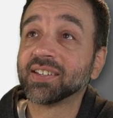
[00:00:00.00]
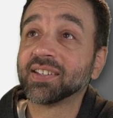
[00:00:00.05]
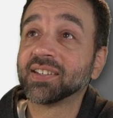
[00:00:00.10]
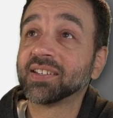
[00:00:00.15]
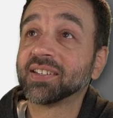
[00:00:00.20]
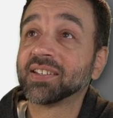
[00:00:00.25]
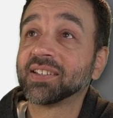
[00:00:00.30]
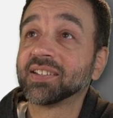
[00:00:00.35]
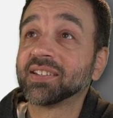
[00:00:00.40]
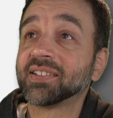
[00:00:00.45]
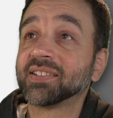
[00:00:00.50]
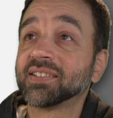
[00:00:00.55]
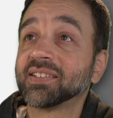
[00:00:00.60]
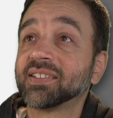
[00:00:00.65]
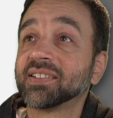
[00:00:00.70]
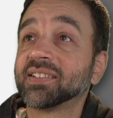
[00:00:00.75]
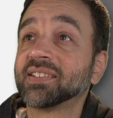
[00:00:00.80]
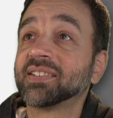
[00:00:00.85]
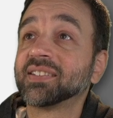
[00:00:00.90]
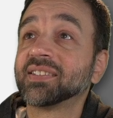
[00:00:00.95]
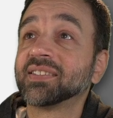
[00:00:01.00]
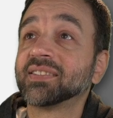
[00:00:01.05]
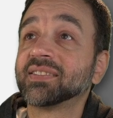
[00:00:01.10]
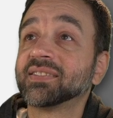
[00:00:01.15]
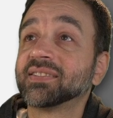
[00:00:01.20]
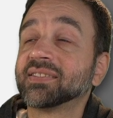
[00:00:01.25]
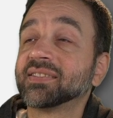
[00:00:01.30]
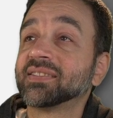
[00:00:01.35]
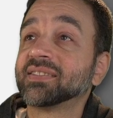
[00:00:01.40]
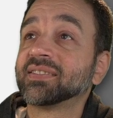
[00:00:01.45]

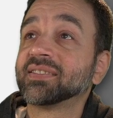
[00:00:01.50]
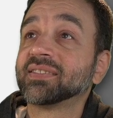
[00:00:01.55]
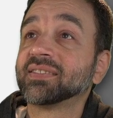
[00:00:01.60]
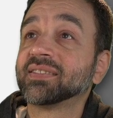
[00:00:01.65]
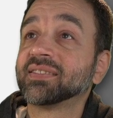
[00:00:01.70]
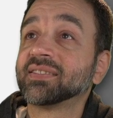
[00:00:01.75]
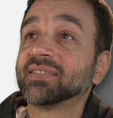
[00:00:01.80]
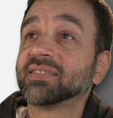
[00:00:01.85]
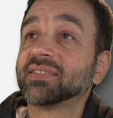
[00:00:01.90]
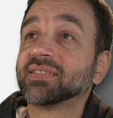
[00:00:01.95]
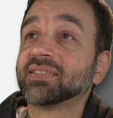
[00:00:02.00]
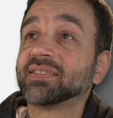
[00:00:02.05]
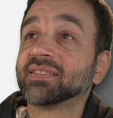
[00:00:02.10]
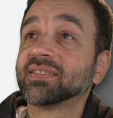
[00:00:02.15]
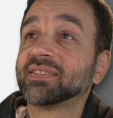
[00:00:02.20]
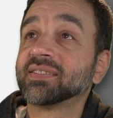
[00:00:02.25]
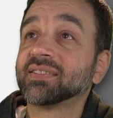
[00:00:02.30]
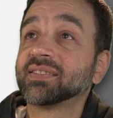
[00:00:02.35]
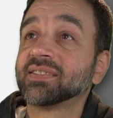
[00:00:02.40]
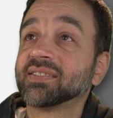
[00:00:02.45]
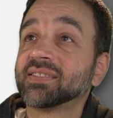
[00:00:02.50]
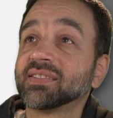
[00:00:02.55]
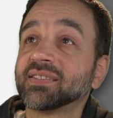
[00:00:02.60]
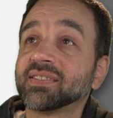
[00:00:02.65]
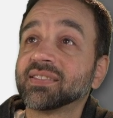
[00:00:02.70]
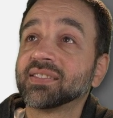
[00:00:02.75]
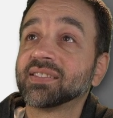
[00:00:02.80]
No one is speaking in this clip.